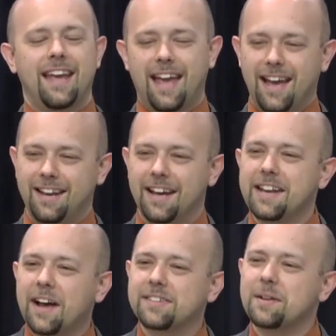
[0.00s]
And uh,
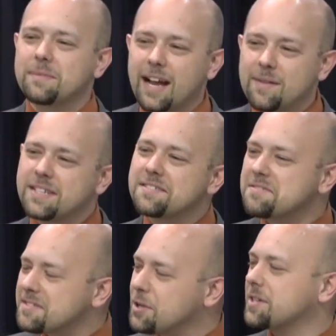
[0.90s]
now sometimes it
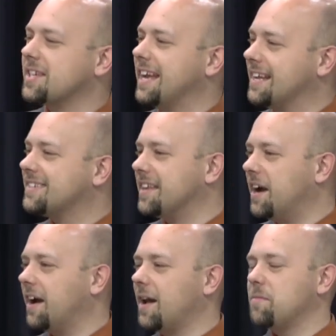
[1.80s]
looks like it's there
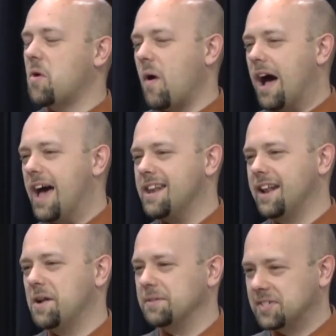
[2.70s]
and I'm quiet and I
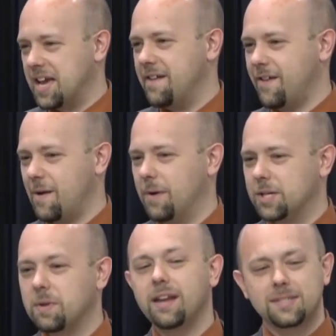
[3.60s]
don't say very much, but
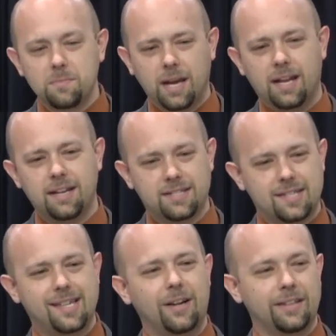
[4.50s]
that doesn't mean
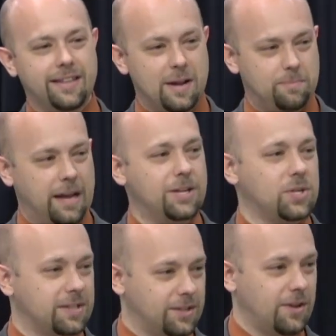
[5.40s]
necessarily that I'm patient
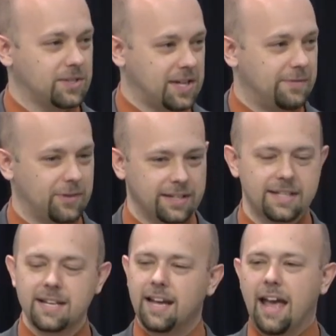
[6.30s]
and long suffering.
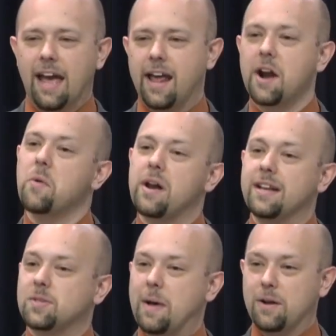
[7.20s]
And I don't know what it is
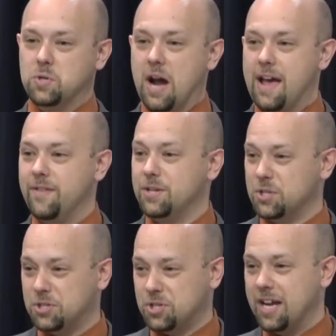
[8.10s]
about driving, it
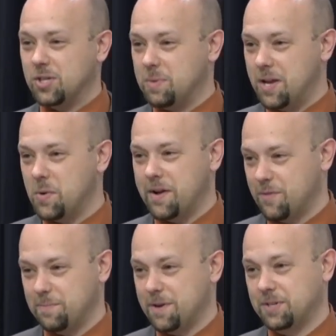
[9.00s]
just changes me into a
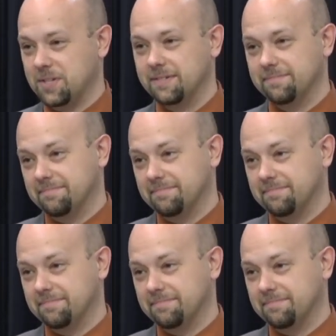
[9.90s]
different person.